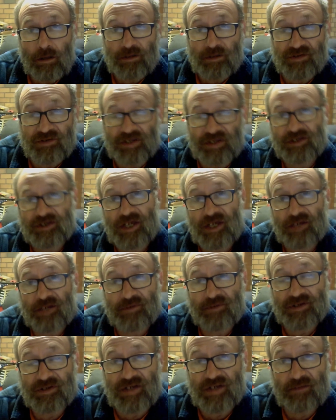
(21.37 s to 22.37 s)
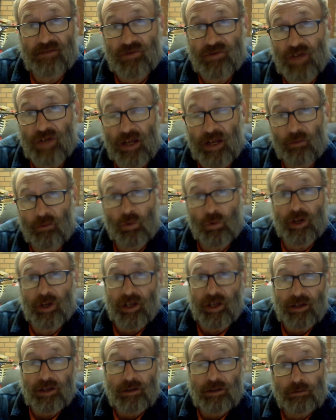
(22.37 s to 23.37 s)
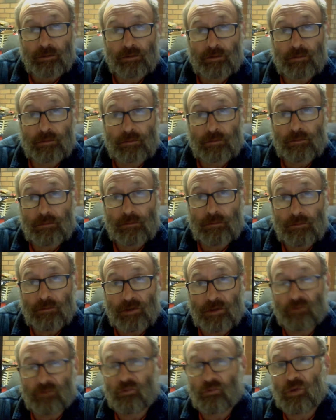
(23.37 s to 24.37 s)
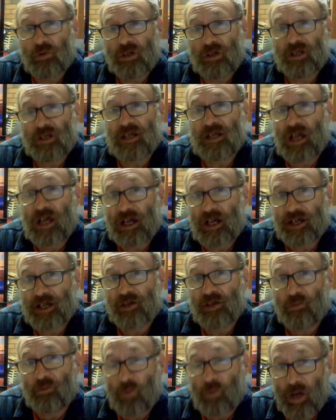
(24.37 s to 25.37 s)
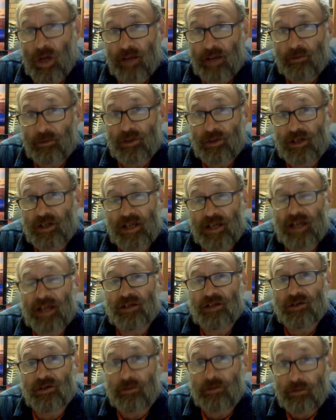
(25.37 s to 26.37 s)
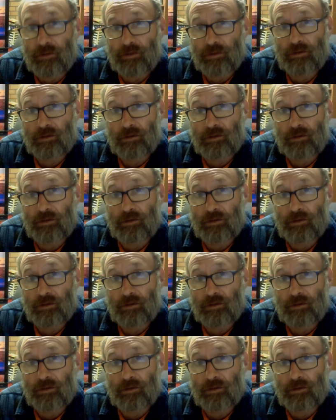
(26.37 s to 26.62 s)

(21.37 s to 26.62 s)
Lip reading: 6 out of a 7-day week, you really can't get away with it, can you?